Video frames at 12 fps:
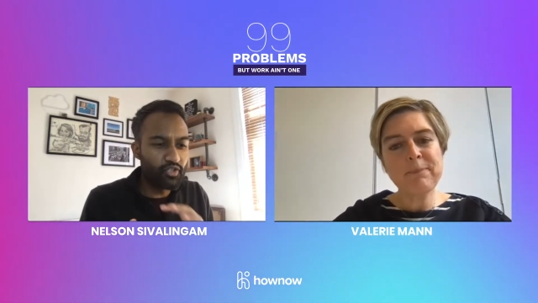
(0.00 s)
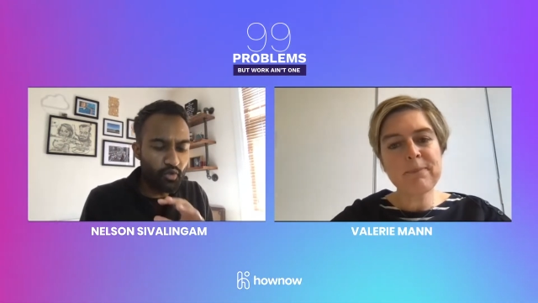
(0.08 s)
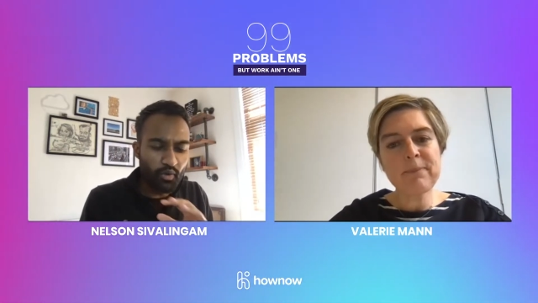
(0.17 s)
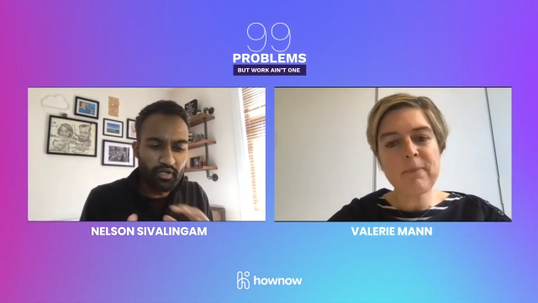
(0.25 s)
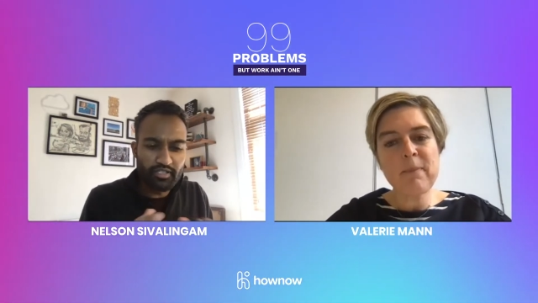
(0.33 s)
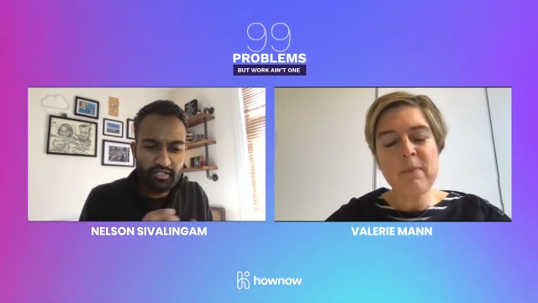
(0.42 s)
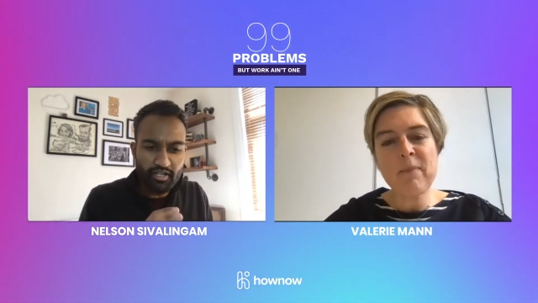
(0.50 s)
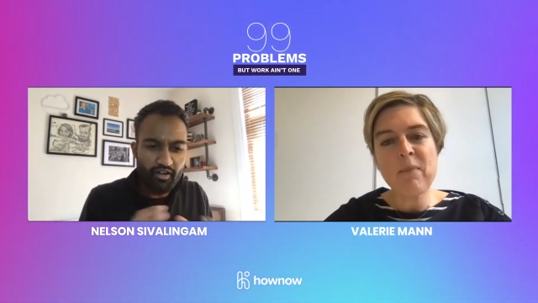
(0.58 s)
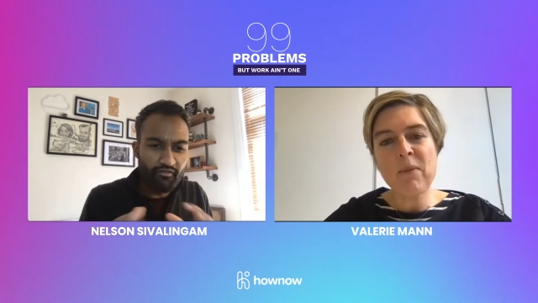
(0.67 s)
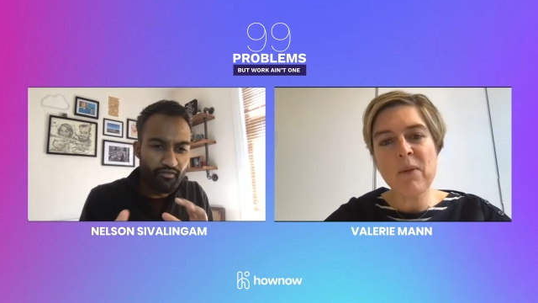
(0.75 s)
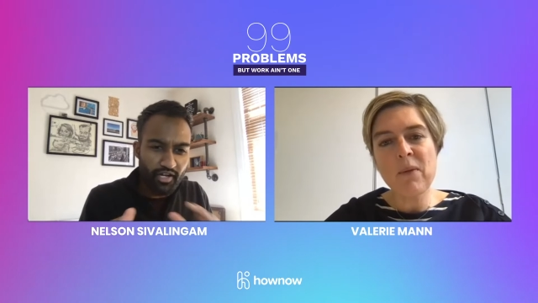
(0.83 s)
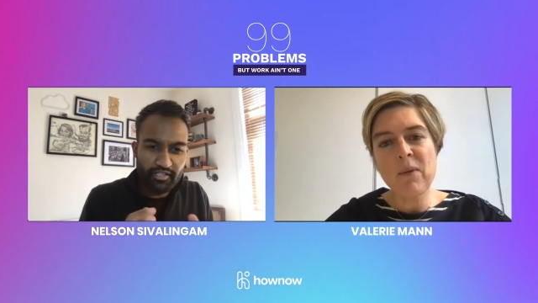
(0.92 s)
Speaker 1: quite a
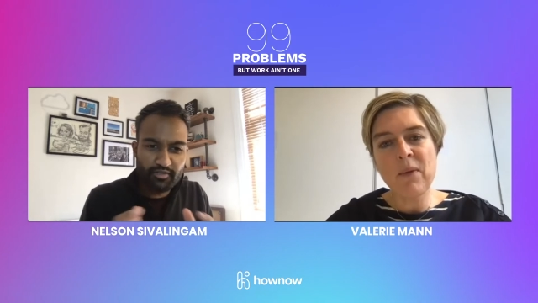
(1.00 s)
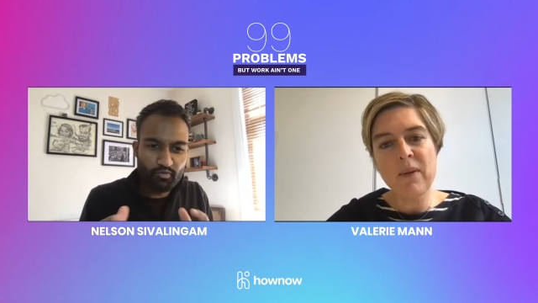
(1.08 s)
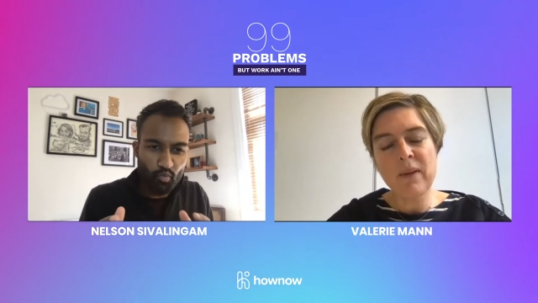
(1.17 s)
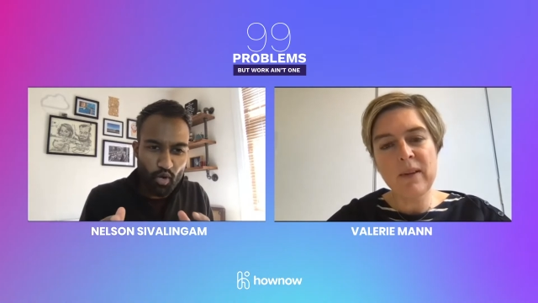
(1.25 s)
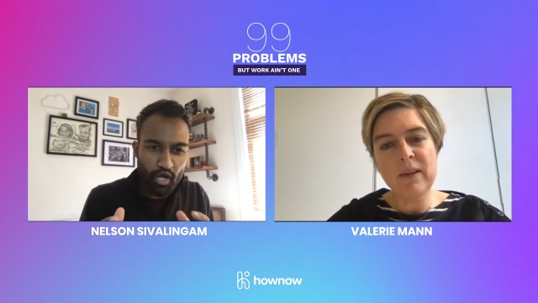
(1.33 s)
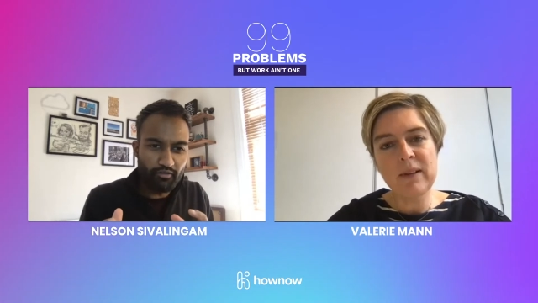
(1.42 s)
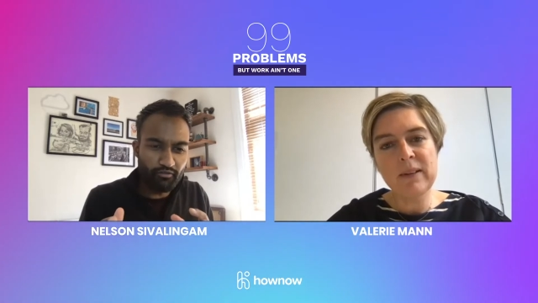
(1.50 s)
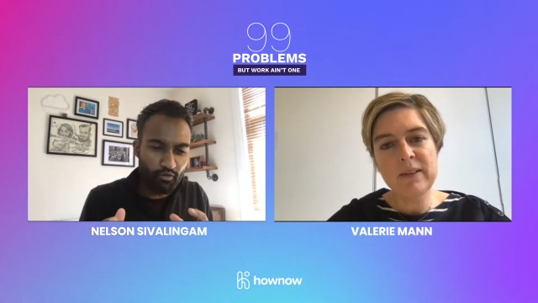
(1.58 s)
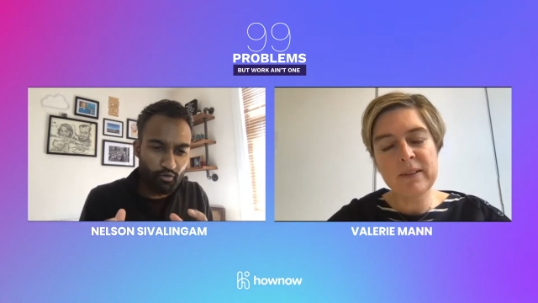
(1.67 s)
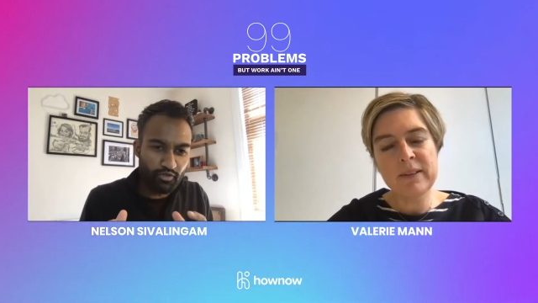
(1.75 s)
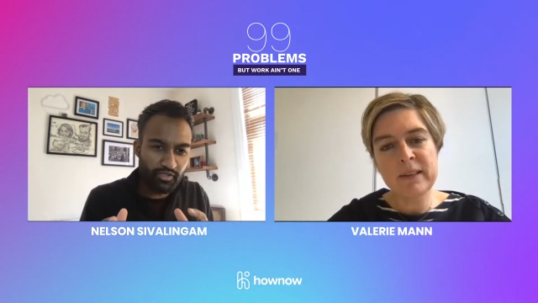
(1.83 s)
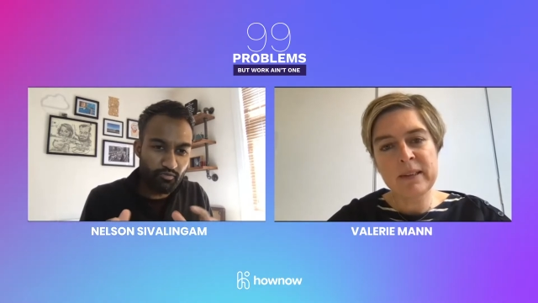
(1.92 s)
diverse
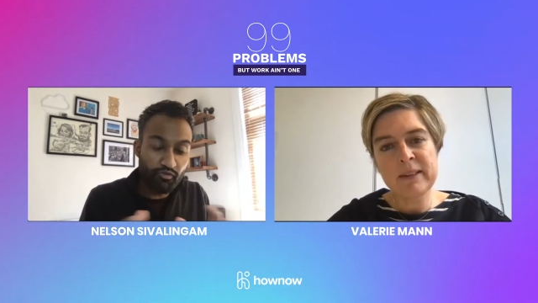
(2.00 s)
workforce